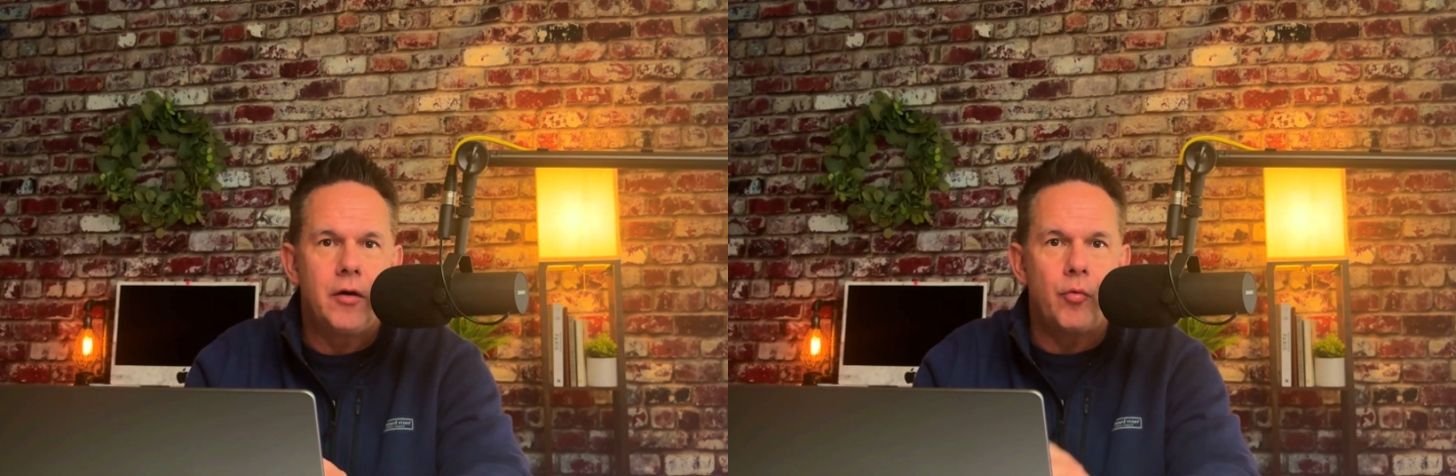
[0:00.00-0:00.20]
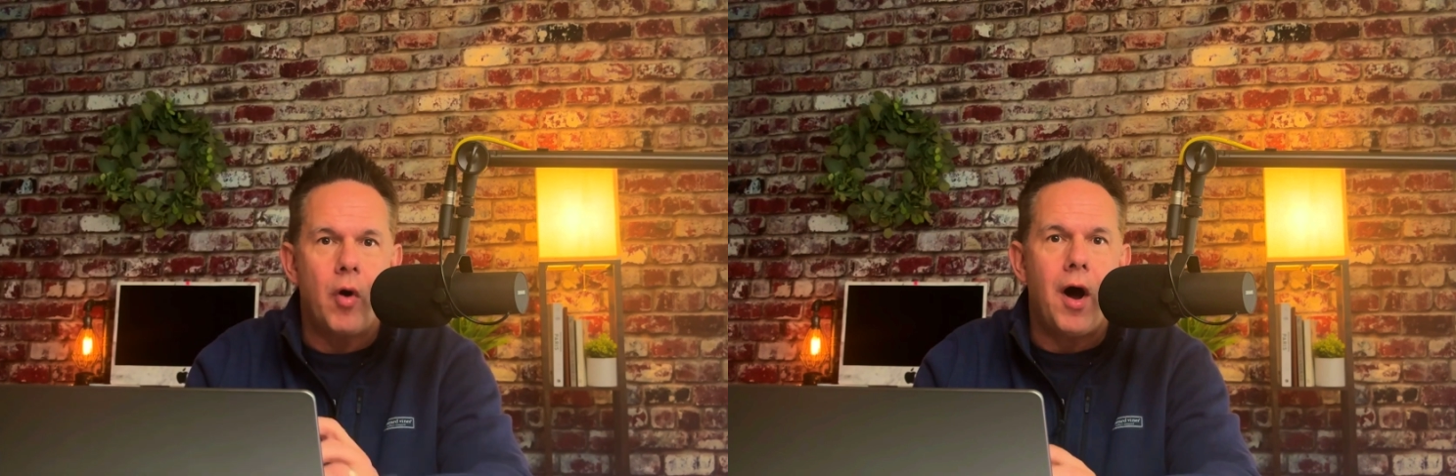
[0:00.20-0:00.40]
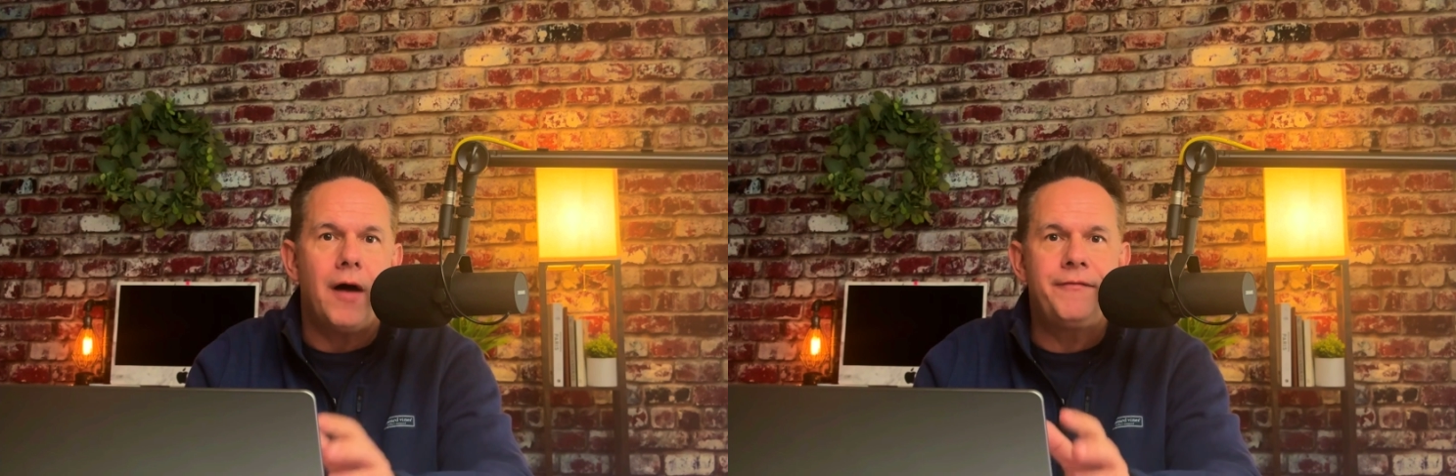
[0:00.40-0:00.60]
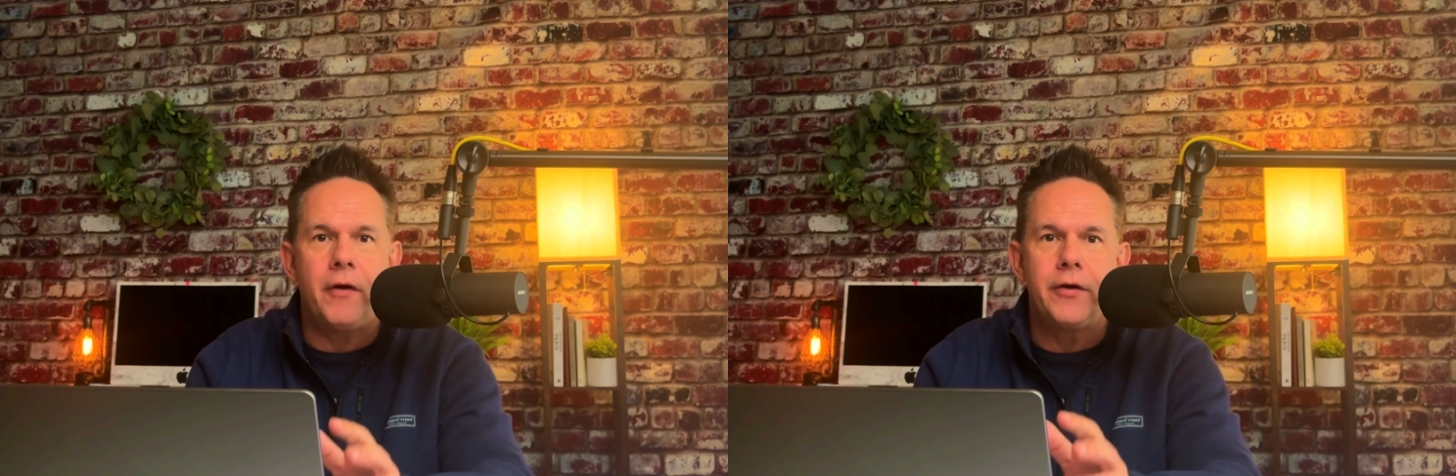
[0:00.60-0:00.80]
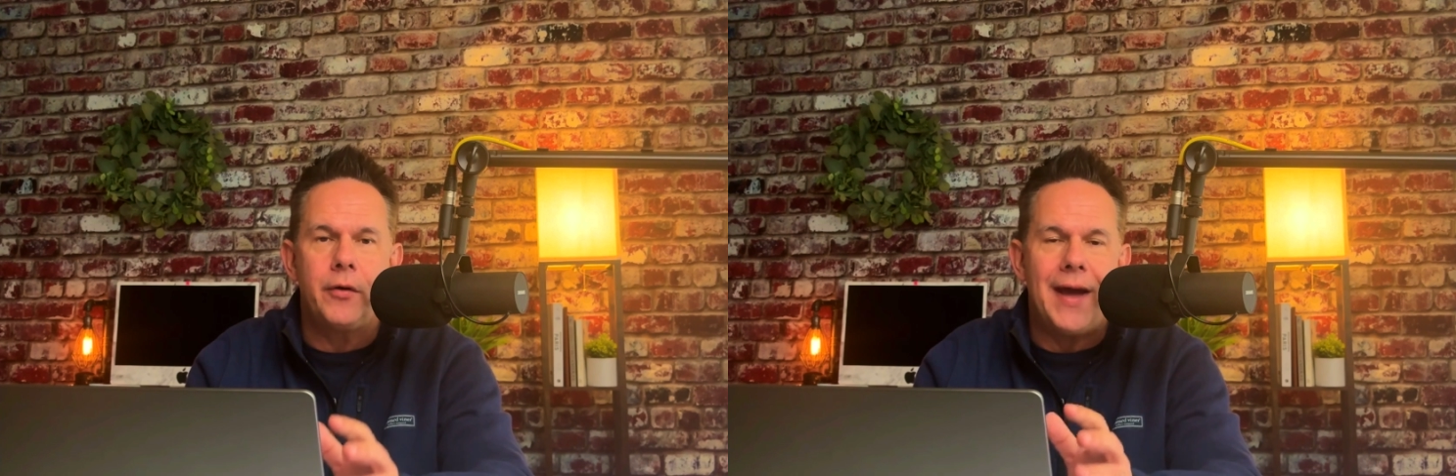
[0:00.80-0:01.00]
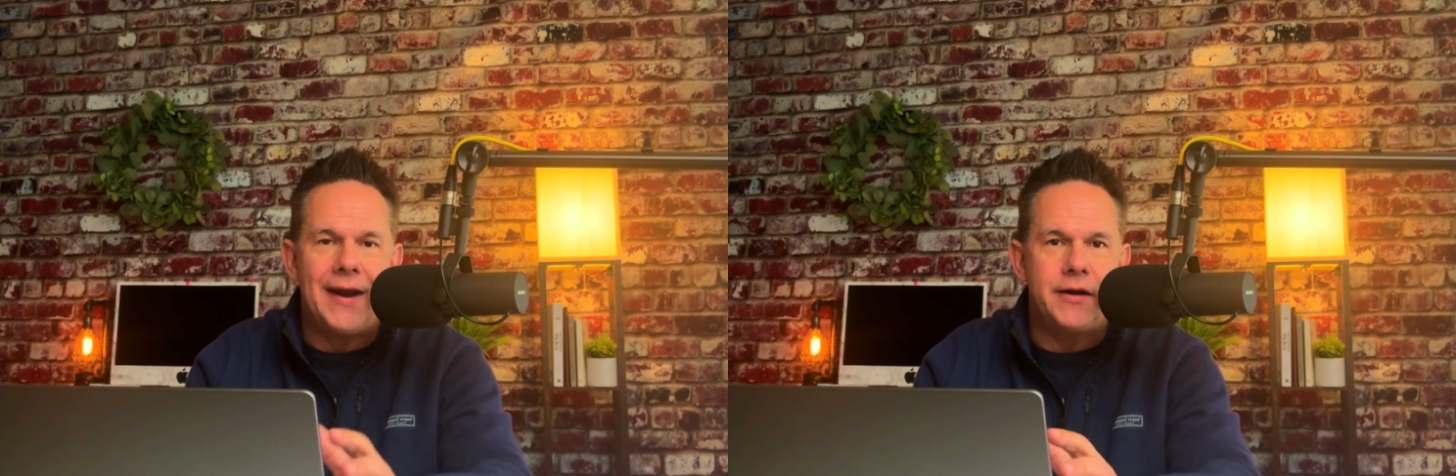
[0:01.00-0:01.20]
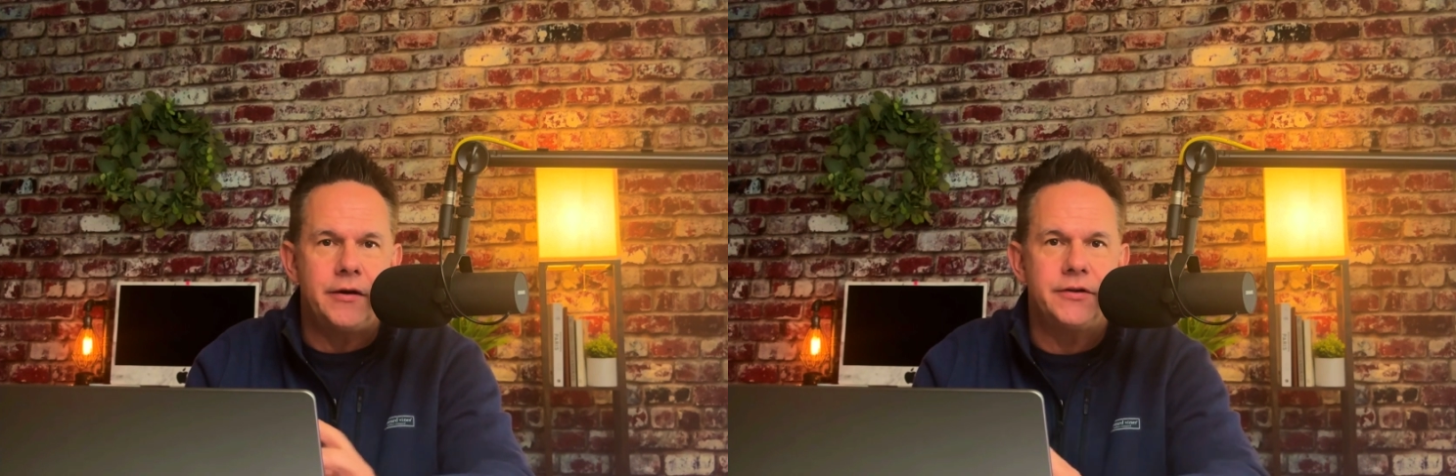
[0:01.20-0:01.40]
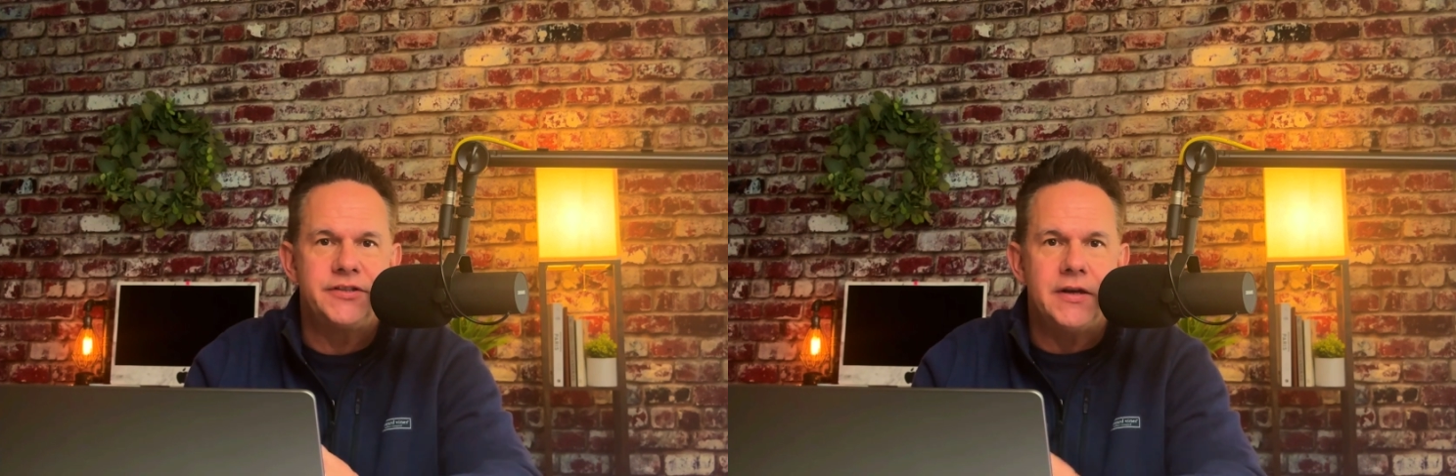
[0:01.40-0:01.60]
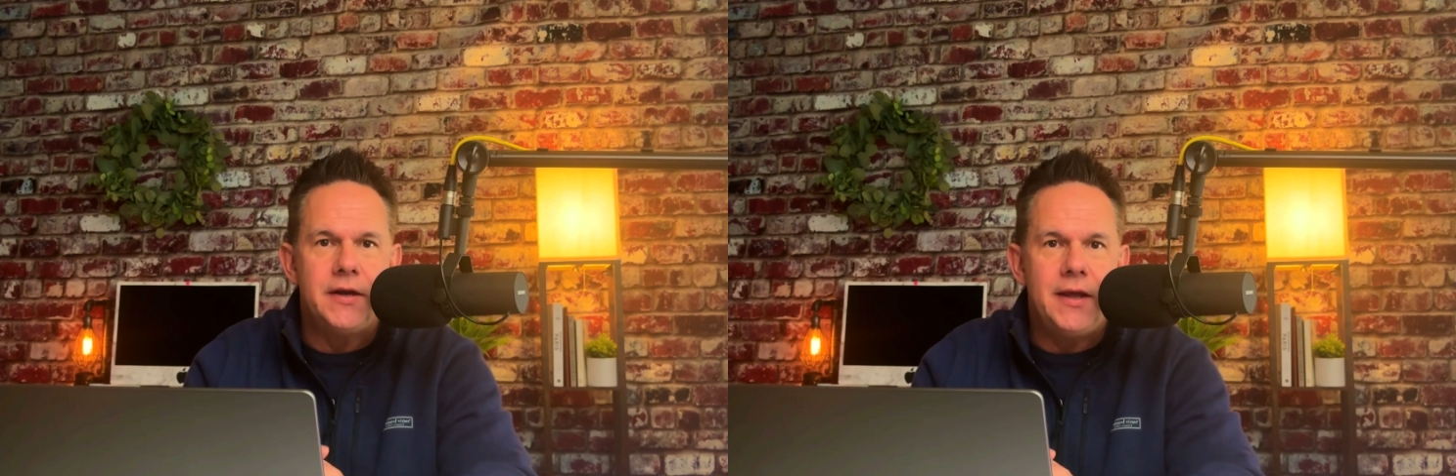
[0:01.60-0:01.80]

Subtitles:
raw photo editors